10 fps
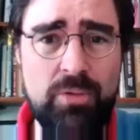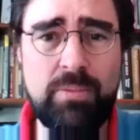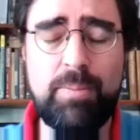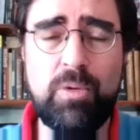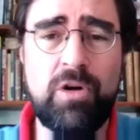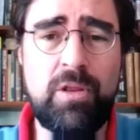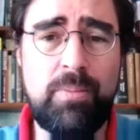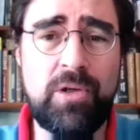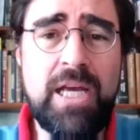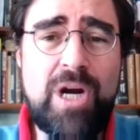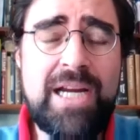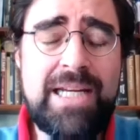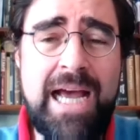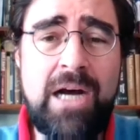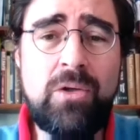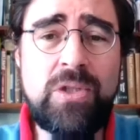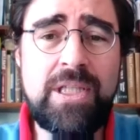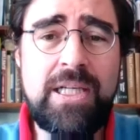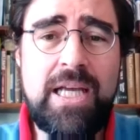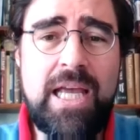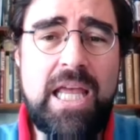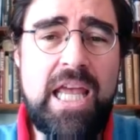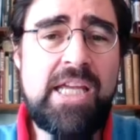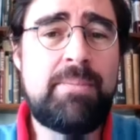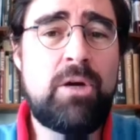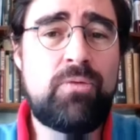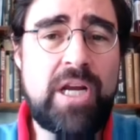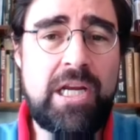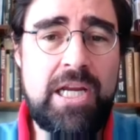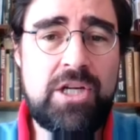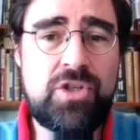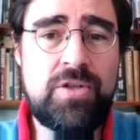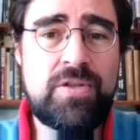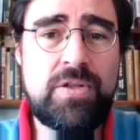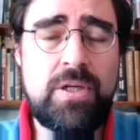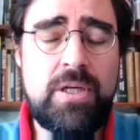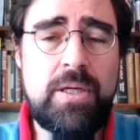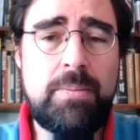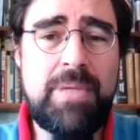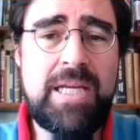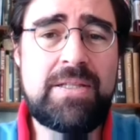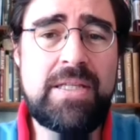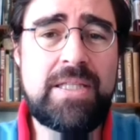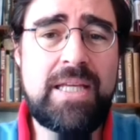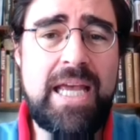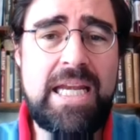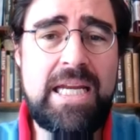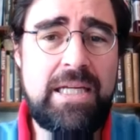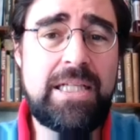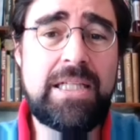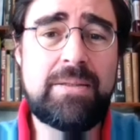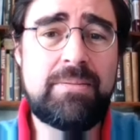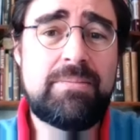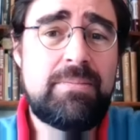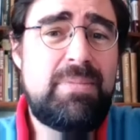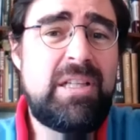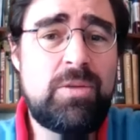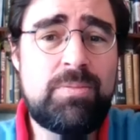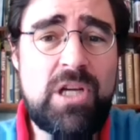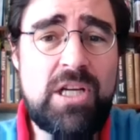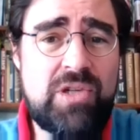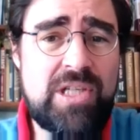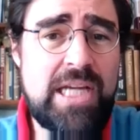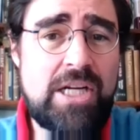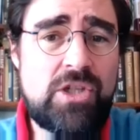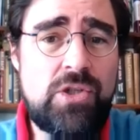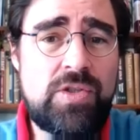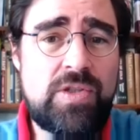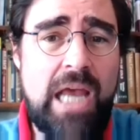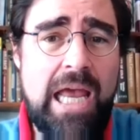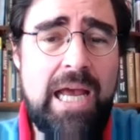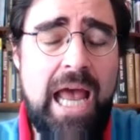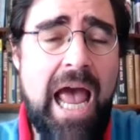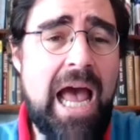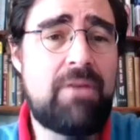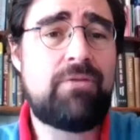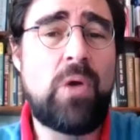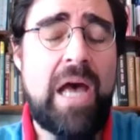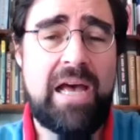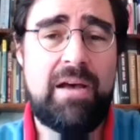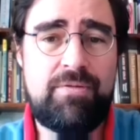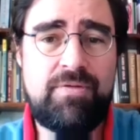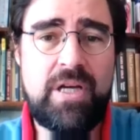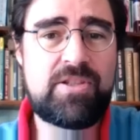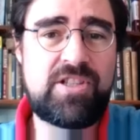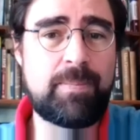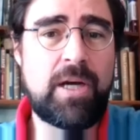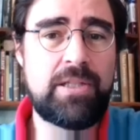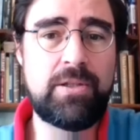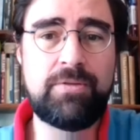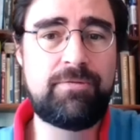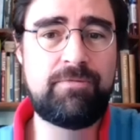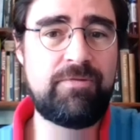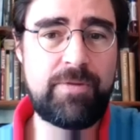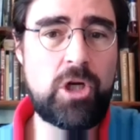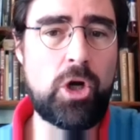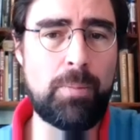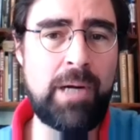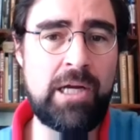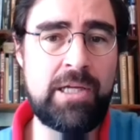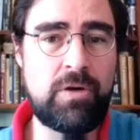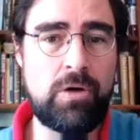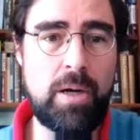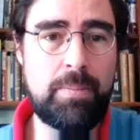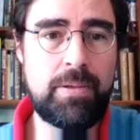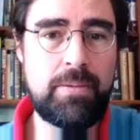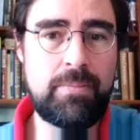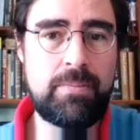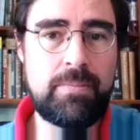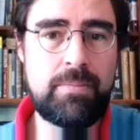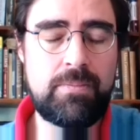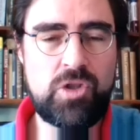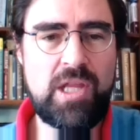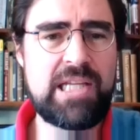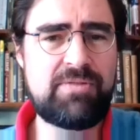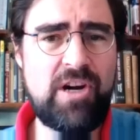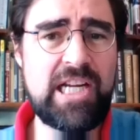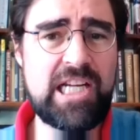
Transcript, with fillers: go a bit more on the point. Right now, AML regulations means that any medium-sized transactions have to have some kind of compliance follow up. So that's What's a